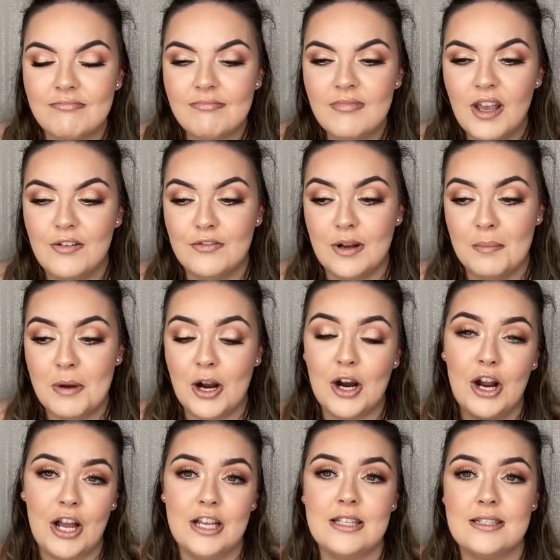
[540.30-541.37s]
from her
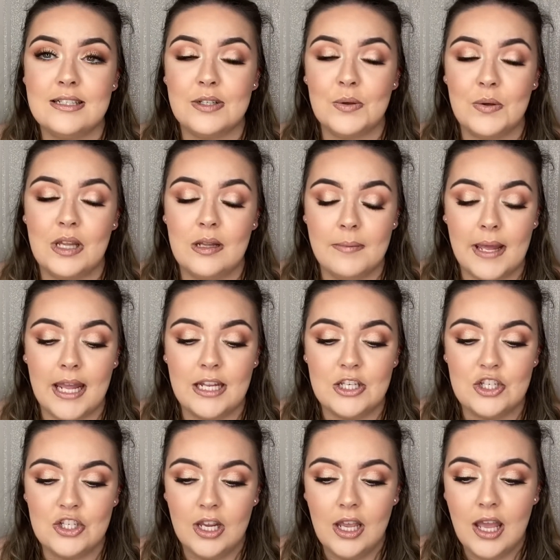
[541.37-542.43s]
house to go to the
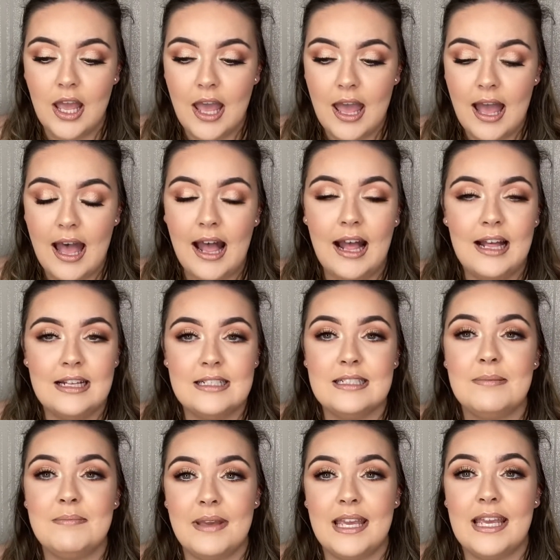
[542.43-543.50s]
beach, and
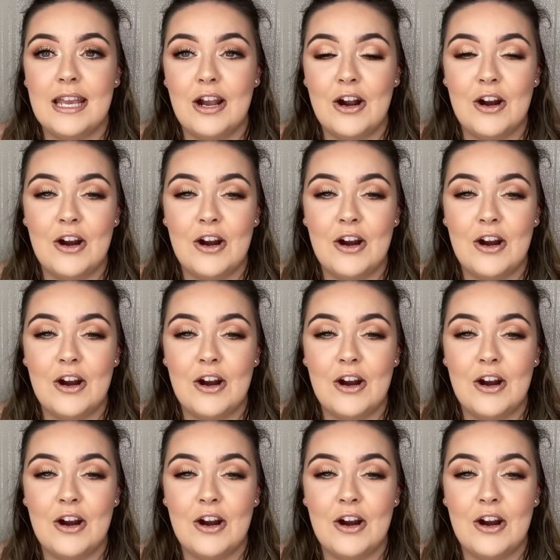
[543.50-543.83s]
me, her